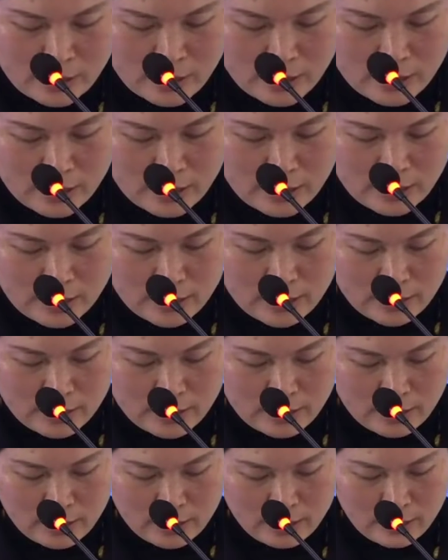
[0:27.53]

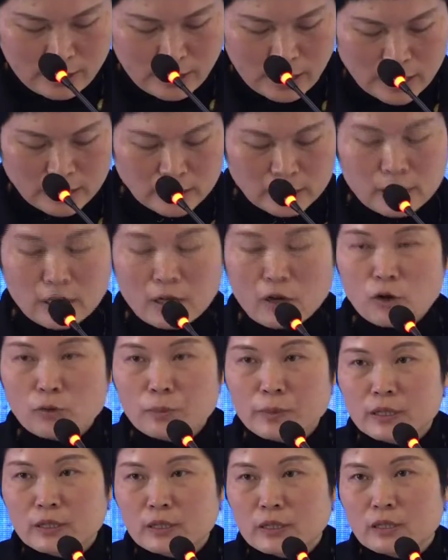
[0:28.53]
At the
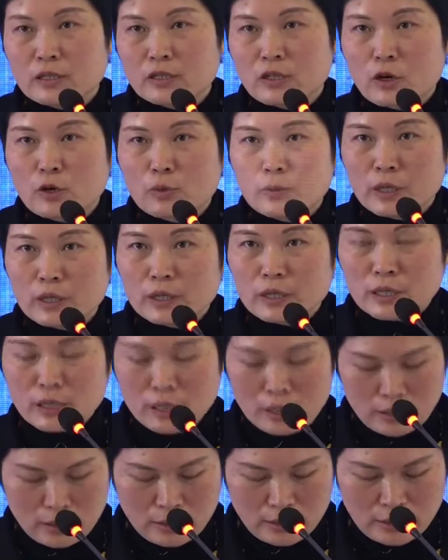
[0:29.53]
opening
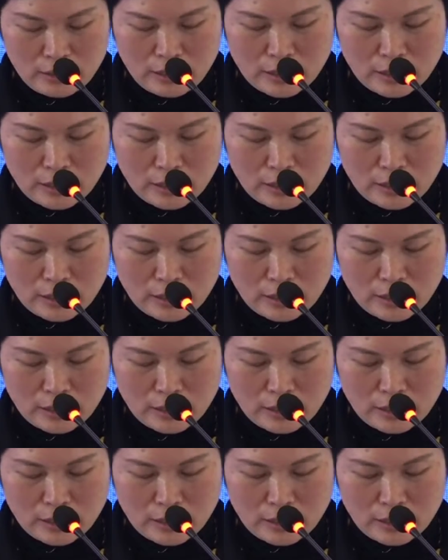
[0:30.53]
ceremony